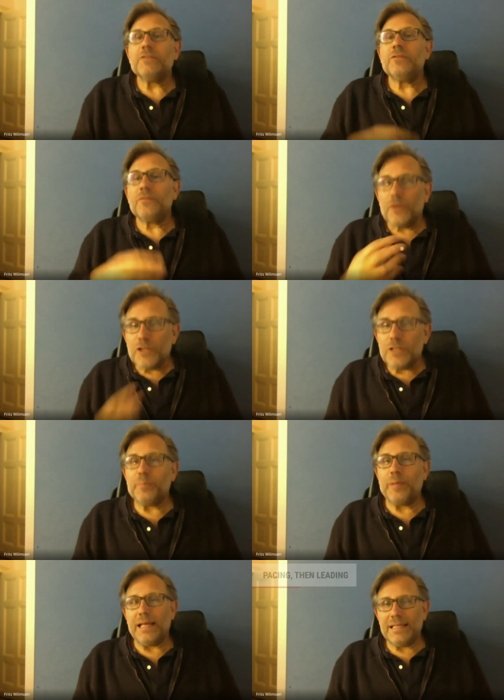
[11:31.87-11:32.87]
first
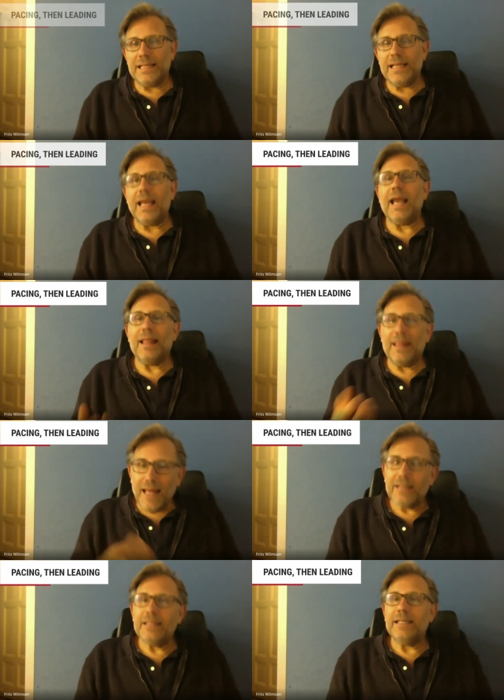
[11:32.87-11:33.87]
pacing and
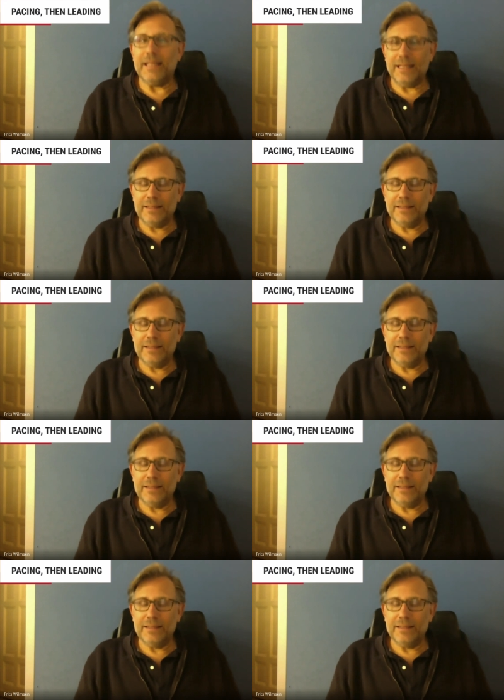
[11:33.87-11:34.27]
then leading.